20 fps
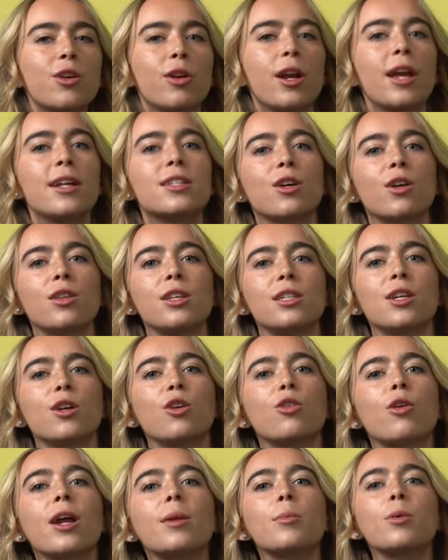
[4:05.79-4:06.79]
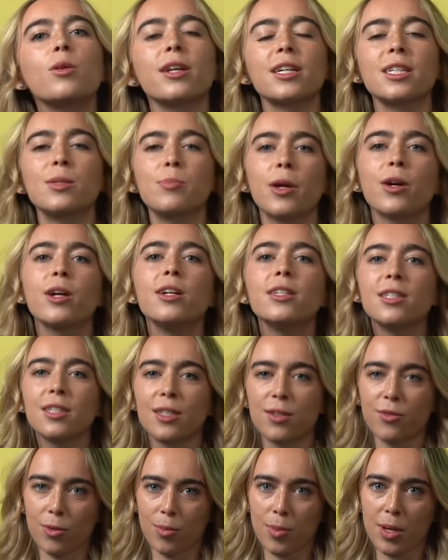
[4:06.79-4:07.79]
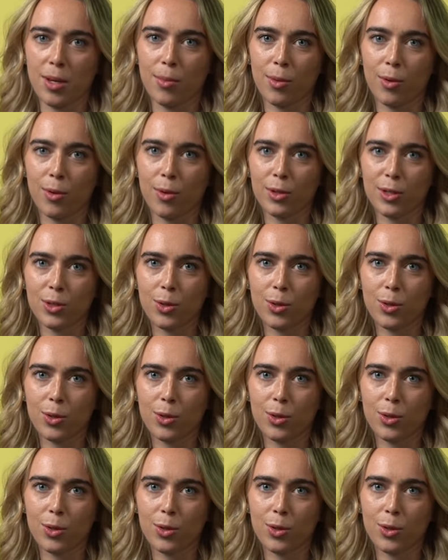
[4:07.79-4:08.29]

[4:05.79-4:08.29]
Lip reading: creates all these incredible experiences for people.